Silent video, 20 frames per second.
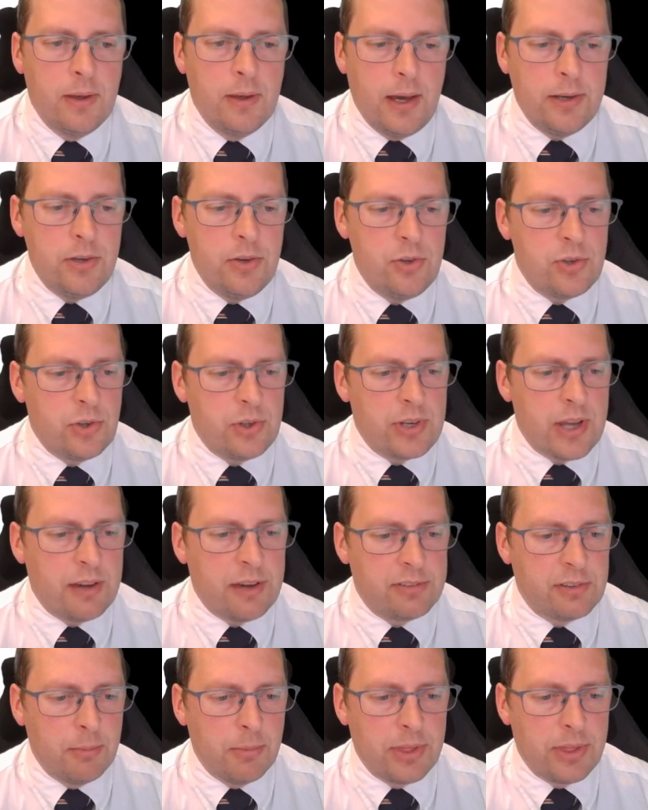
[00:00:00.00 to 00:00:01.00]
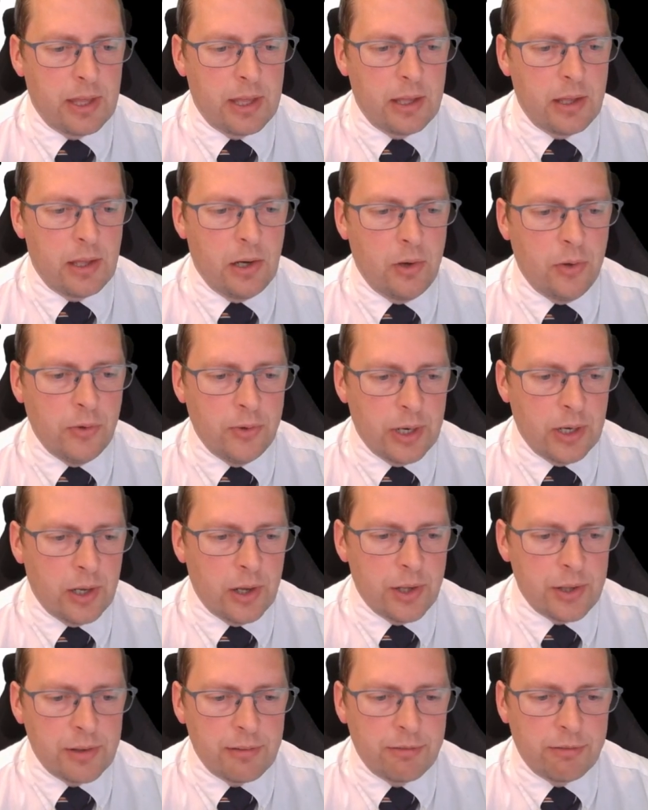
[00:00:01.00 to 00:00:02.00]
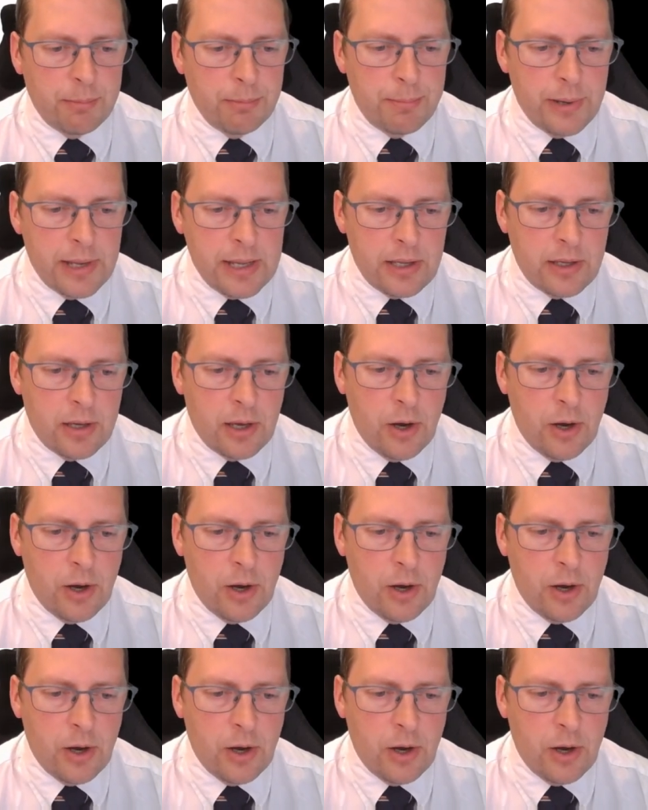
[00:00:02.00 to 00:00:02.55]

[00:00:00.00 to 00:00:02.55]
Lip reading: And you should have something along the lines of repeat